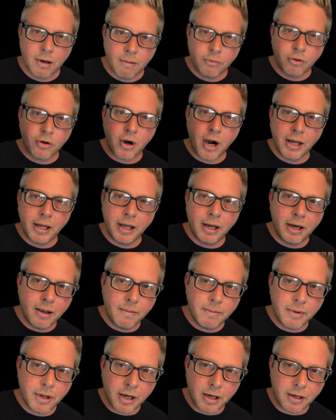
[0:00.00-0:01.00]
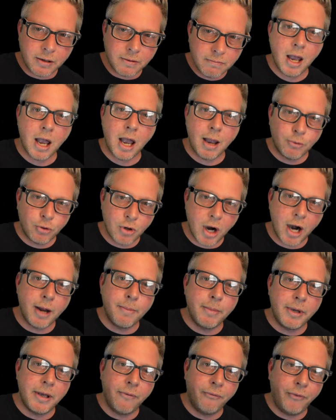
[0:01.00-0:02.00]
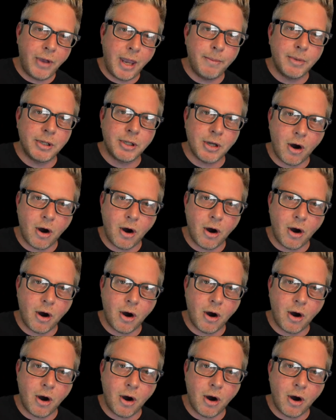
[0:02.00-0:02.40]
trying to get up there. I'm trying to be a famous